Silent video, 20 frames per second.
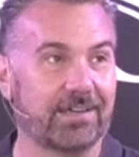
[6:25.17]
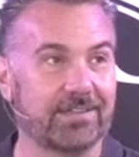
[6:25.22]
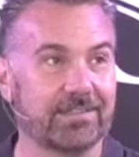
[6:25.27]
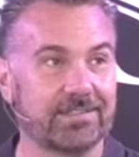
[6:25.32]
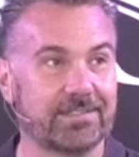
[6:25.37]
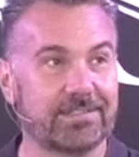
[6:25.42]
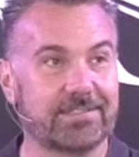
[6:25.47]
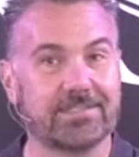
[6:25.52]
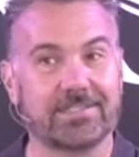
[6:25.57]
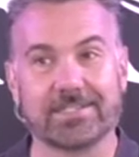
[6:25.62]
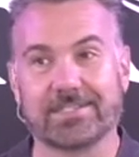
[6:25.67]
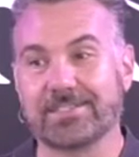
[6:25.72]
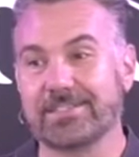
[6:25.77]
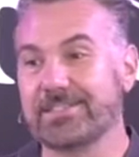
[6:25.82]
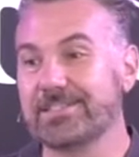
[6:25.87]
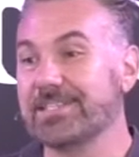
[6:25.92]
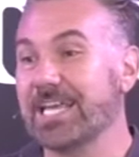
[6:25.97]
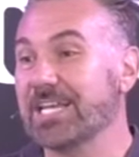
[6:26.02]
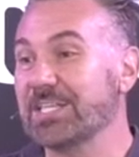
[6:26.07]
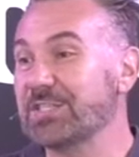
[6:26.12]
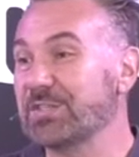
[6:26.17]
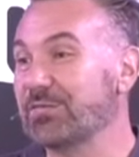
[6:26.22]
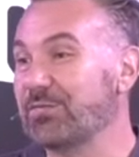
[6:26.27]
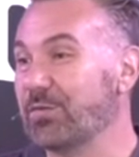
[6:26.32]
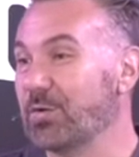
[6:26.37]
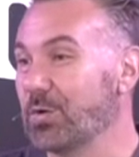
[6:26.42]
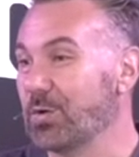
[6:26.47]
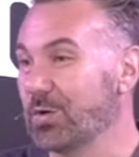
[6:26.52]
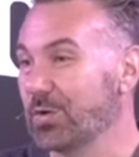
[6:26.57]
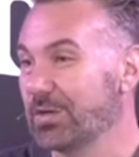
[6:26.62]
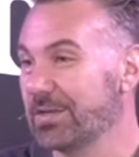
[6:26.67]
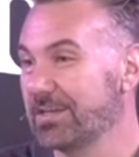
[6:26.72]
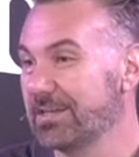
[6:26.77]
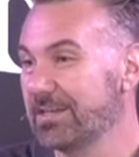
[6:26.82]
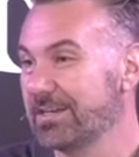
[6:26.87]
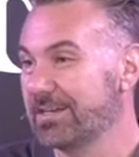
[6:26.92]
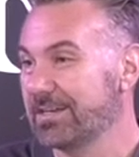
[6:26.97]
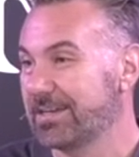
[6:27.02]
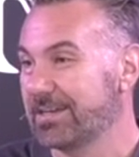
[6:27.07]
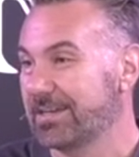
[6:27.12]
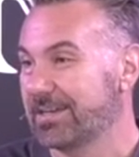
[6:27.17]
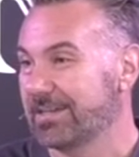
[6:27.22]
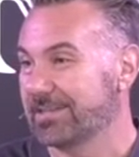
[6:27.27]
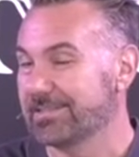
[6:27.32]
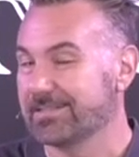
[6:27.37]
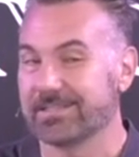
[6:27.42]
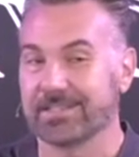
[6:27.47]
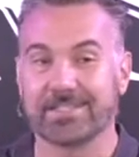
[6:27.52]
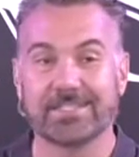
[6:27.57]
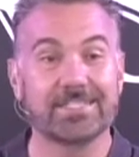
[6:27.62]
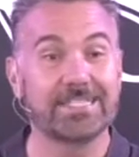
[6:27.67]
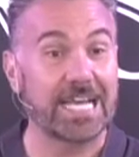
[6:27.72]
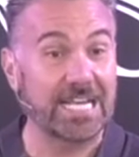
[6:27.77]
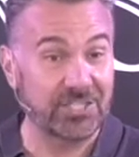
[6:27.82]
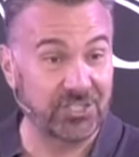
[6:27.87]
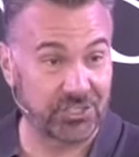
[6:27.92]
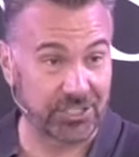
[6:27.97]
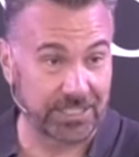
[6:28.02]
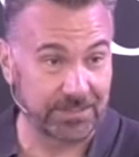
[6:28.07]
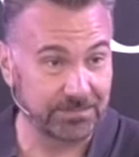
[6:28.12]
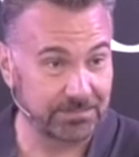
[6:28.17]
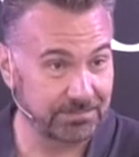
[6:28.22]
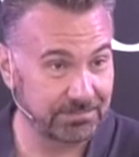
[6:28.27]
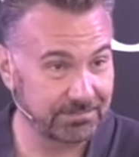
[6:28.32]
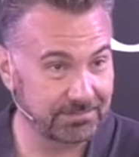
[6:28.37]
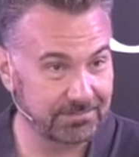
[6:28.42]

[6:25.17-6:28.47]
successful succession